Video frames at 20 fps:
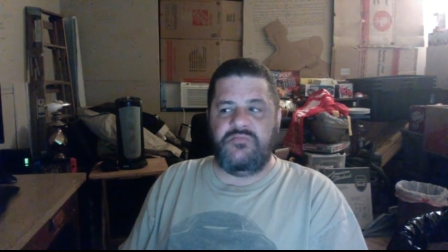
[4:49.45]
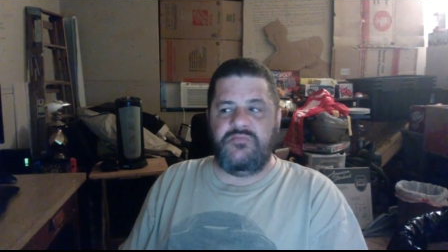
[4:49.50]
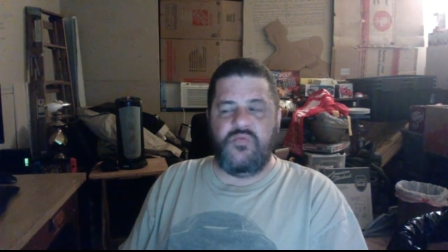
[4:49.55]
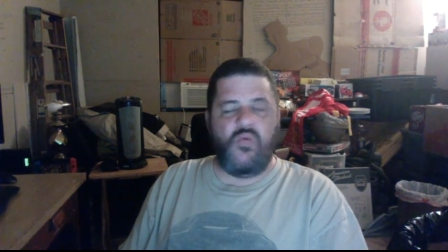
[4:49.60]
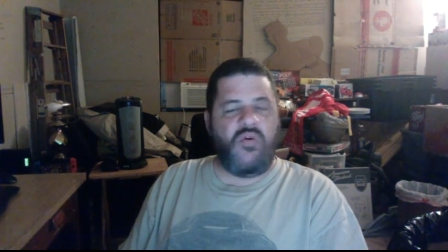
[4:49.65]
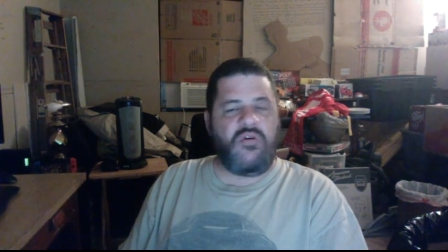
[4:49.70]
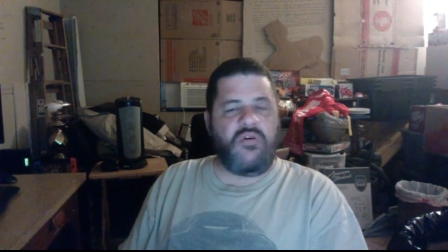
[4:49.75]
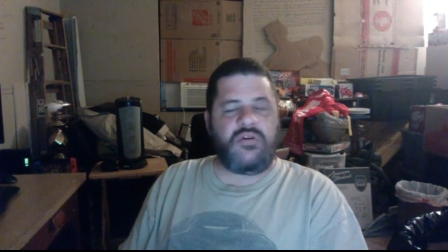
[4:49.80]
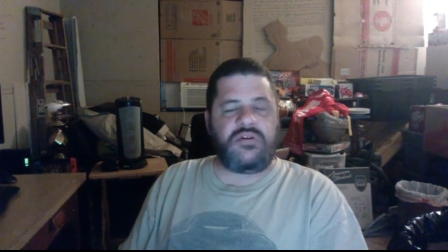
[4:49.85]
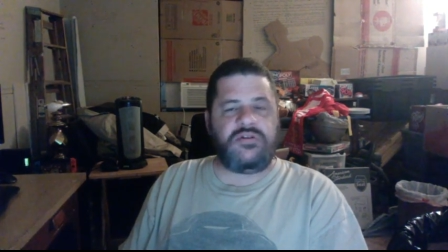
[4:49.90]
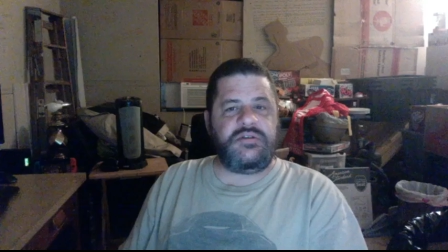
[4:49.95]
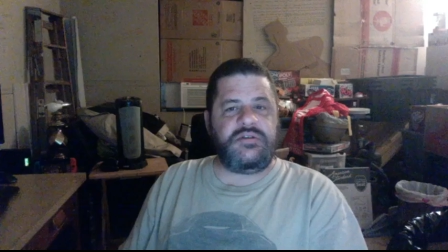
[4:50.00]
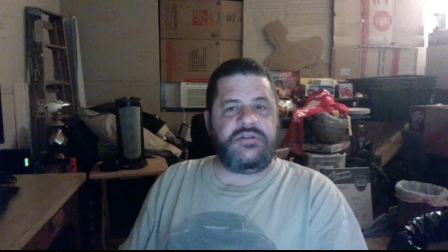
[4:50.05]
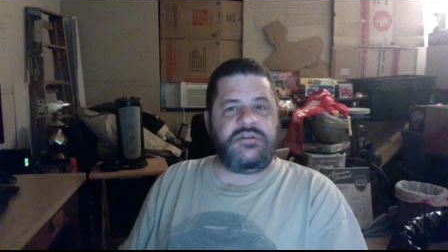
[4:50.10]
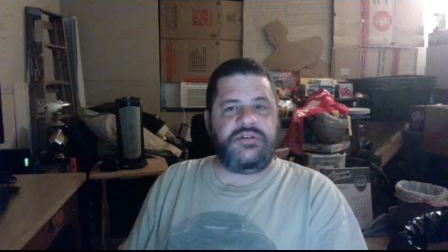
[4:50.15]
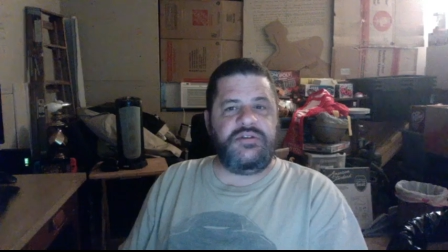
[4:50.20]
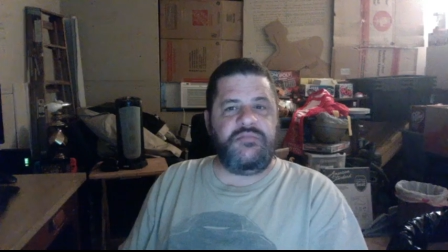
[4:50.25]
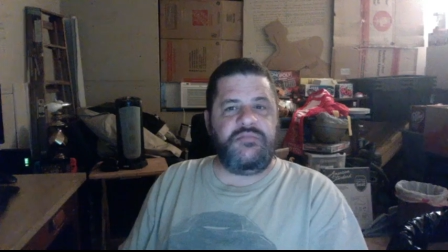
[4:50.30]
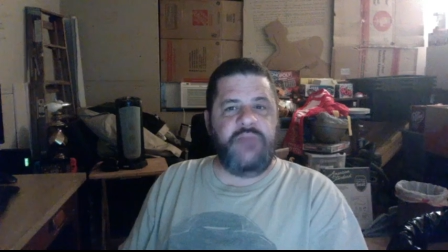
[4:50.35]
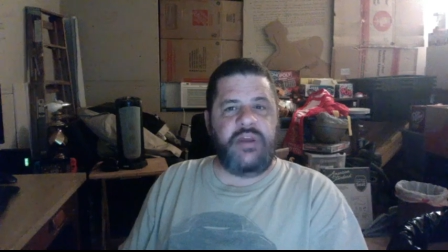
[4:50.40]
worked
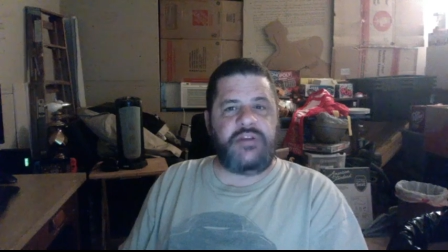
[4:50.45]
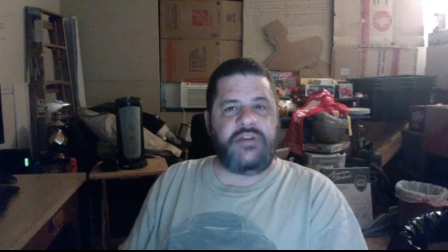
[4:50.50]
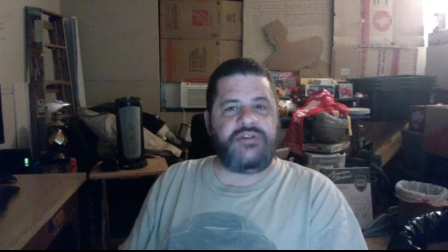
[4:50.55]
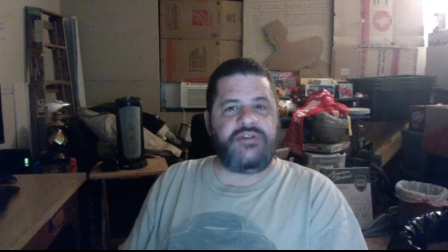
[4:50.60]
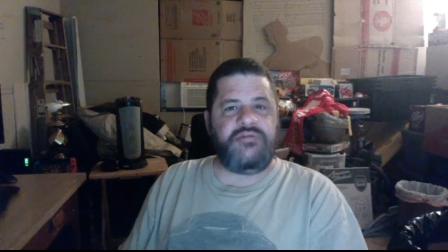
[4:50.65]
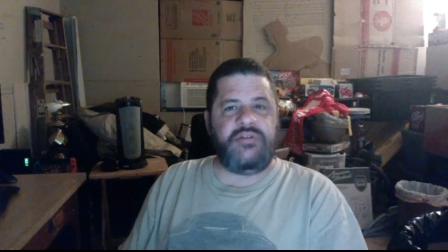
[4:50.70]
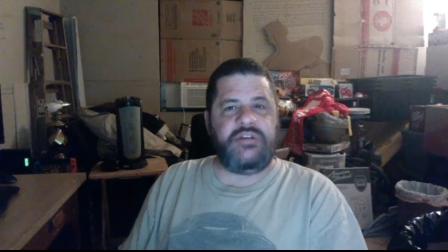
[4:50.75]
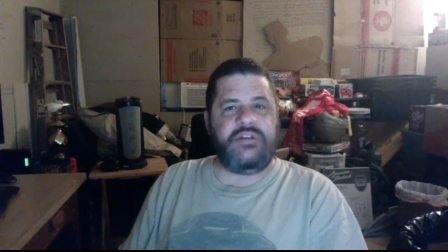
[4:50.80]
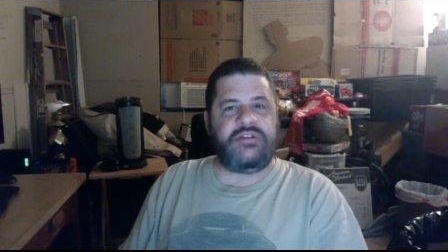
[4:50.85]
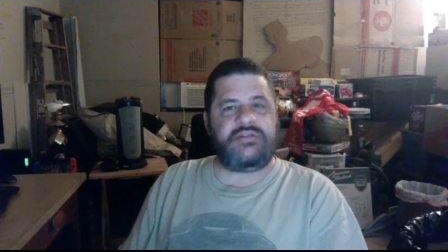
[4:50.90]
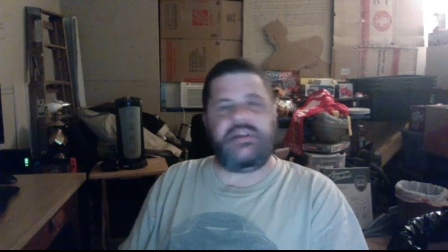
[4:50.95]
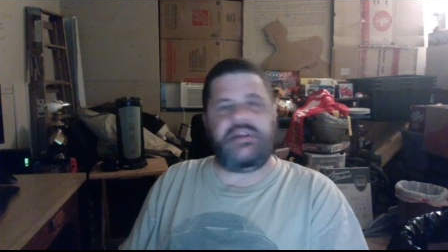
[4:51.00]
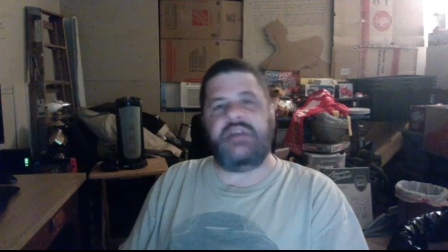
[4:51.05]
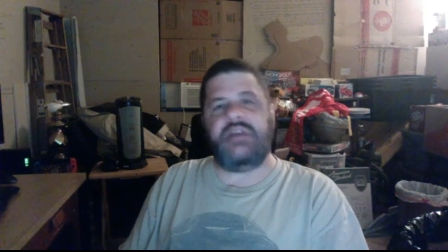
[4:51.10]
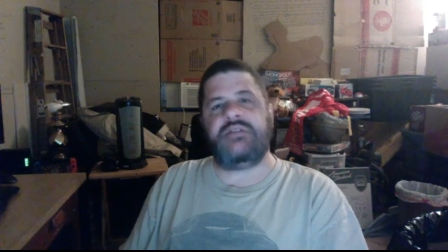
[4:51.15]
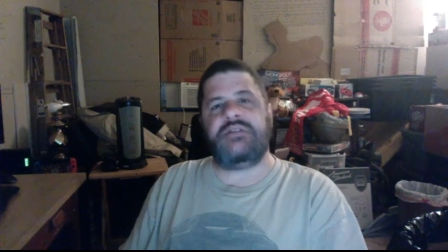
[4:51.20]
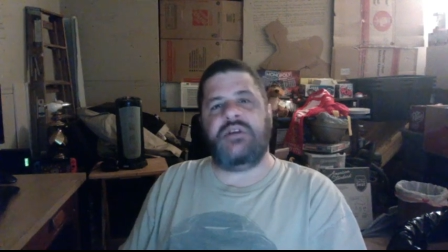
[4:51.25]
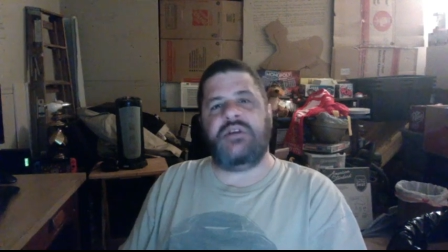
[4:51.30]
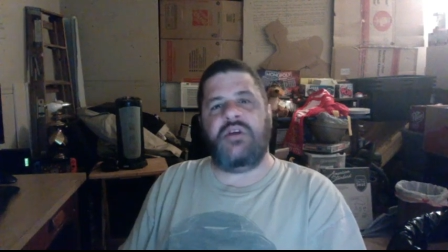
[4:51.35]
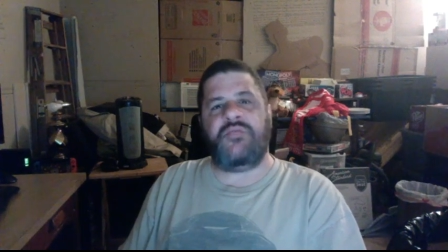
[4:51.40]
to make sure he
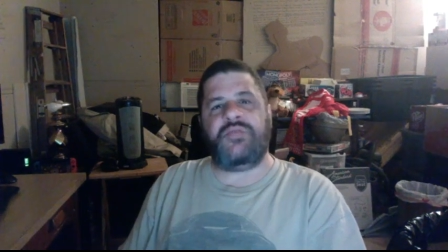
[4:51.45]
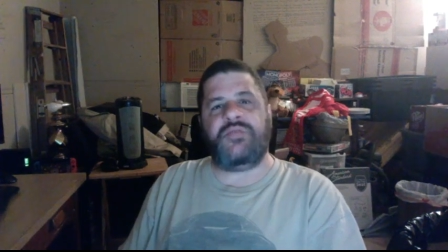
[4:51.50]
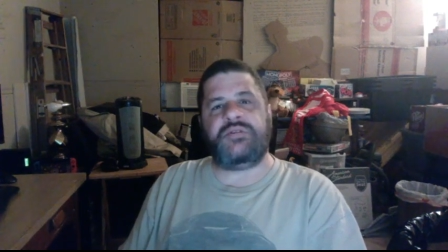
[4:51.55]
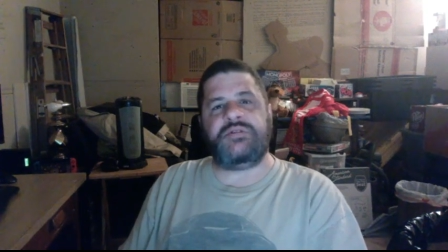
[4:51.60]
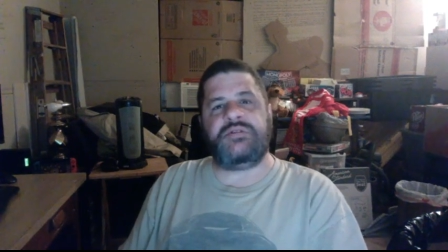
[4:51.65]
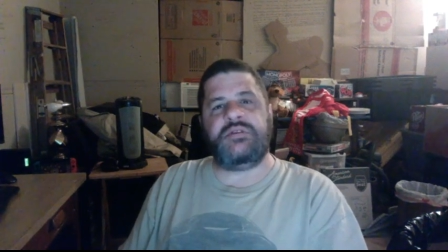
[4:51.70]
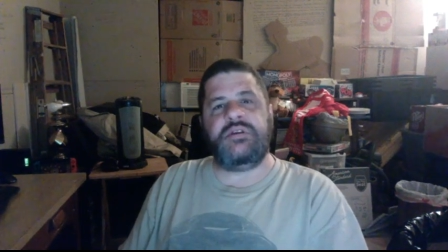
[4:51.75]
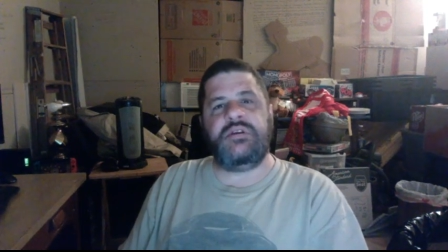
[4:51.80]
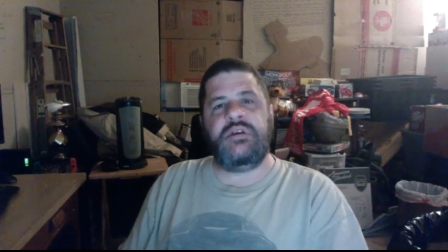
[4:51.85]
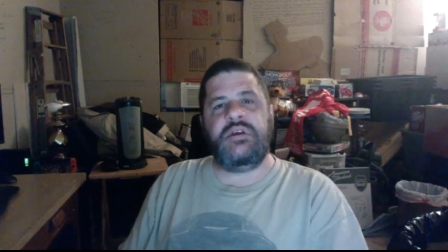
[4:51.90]
stays in office,